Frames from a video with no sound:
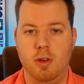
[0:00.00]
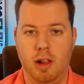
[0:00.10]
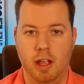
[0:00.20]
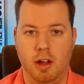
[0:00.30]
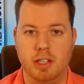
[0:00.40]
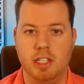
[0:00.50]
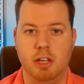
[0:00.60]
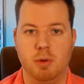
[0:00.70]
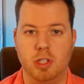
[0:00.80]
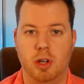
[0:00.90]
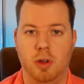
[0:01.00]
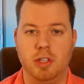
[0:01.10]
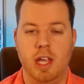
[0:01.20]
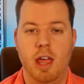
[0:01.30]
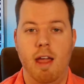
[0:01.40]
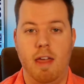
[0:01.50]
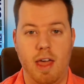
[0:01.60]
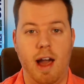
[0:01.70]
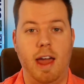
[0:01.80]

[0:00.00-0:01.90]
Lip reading: You click on see results, and that